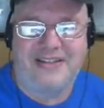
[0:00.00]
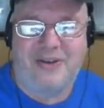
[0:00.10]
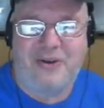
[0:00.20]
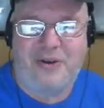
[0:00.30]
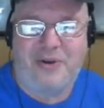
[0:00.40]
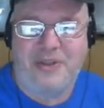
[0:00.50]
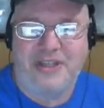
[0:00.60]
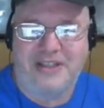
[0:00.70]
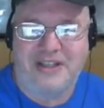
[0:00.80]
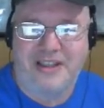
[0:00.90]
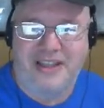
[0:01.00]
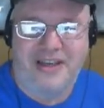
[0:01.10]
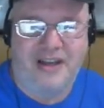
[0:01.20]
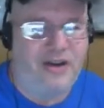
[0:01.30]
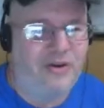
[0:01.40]
holy
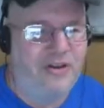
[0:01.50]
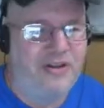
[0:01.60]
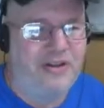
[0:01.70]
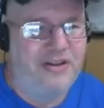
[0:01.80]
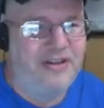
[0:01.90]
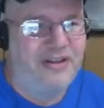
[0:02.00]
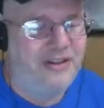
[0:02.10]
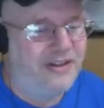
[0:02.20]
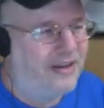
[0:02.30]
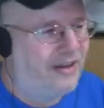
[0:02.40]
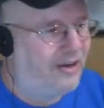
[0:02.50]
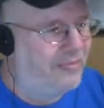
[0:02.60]
Toledo. Oh